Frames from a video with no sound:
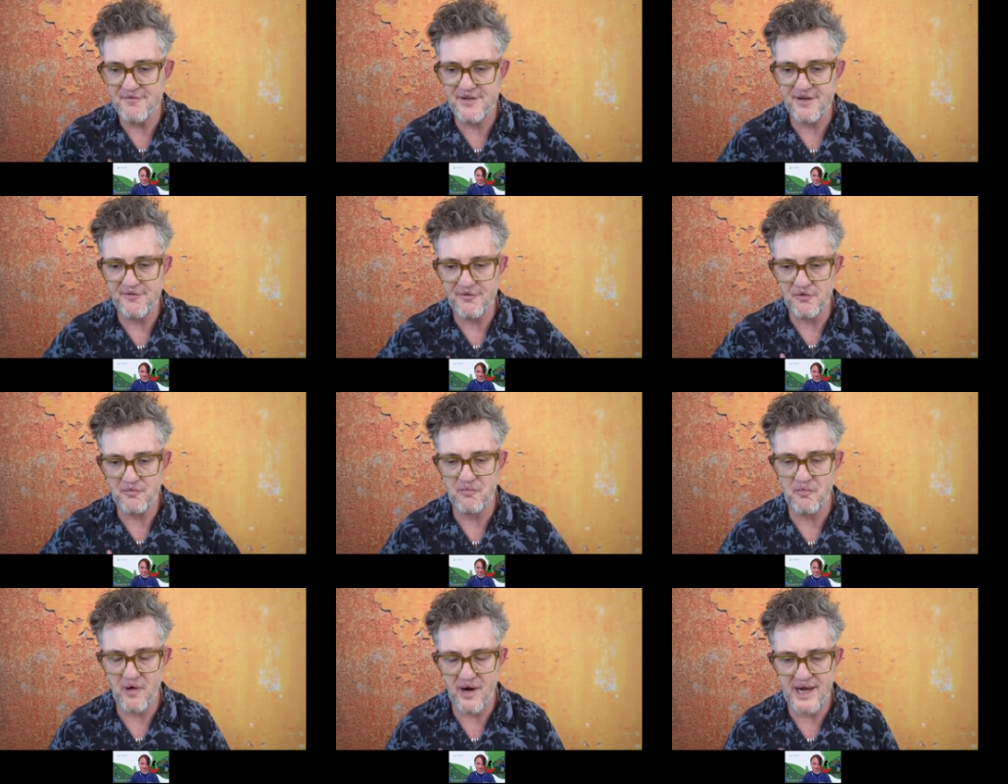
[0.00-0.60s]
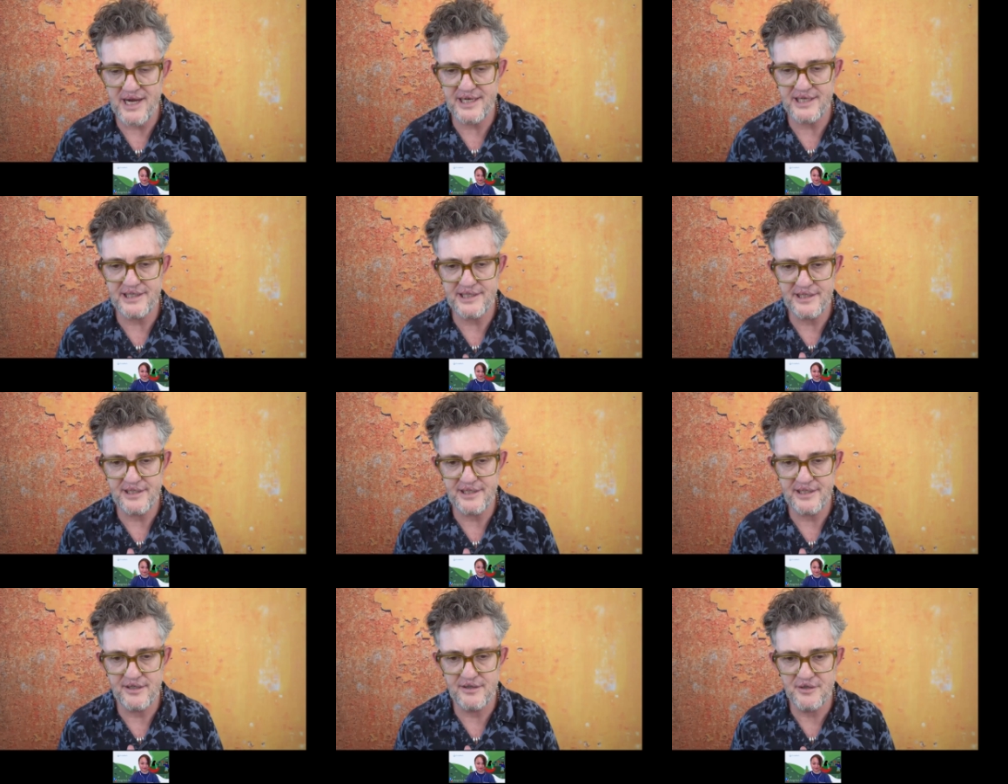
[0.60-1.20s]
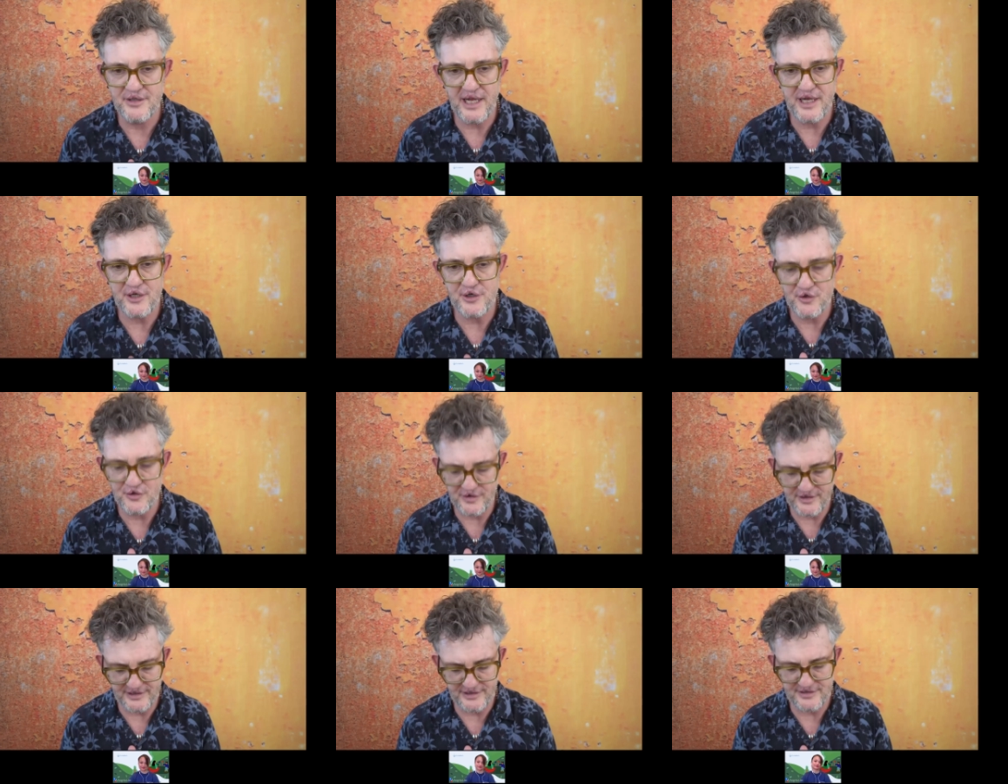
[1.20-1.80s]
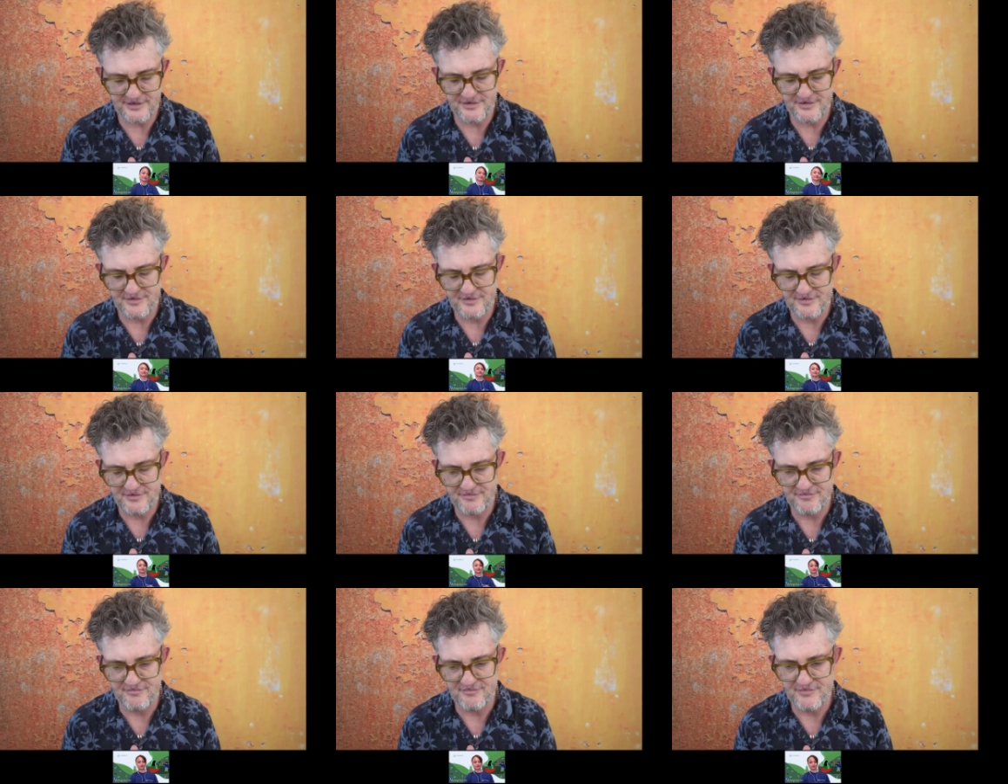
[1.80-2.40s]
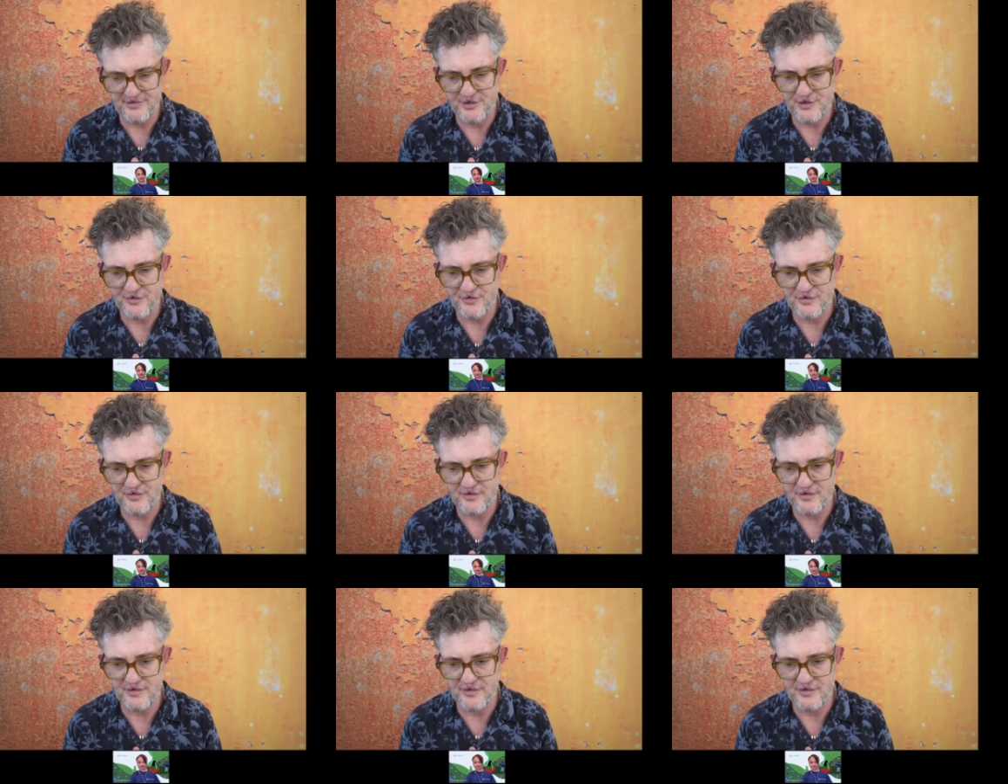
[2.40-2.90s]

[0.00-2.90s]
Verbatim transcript: different ways that you can you